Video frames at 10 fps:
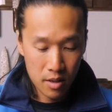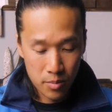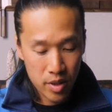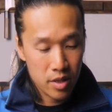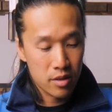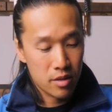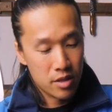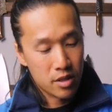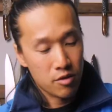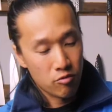But
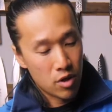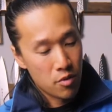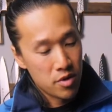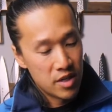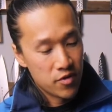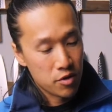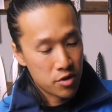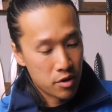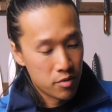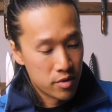there's nothing wrong with leaving your
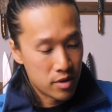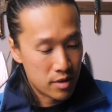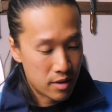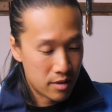stones,